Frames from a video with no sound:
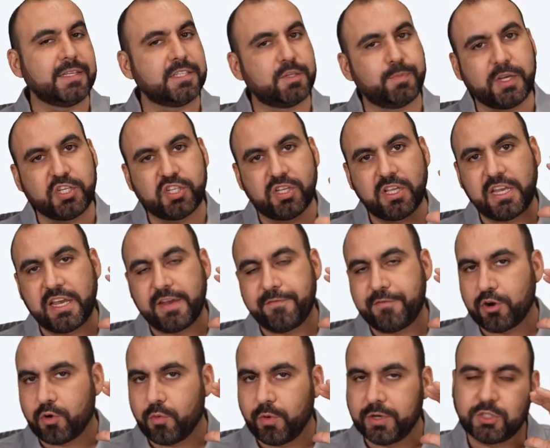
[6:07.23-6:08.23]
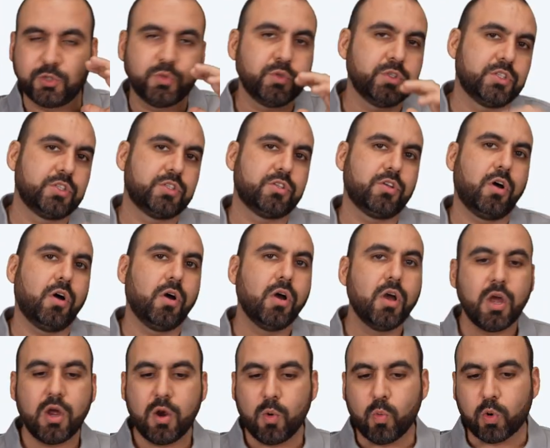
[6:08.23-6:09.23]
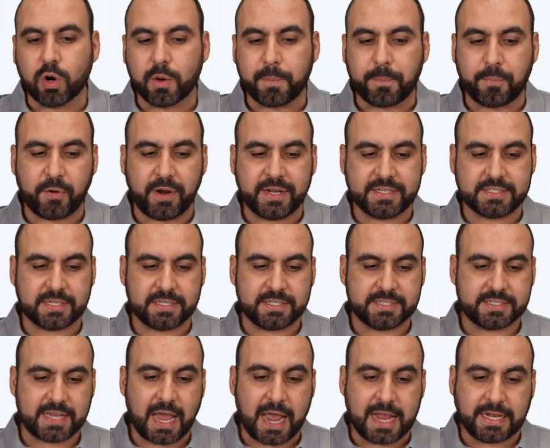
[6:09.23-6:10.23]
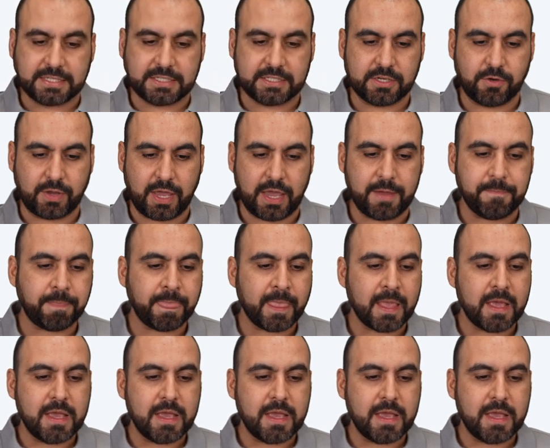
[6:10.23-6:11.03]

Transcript: especially if you're going to install WordPress sites, okay?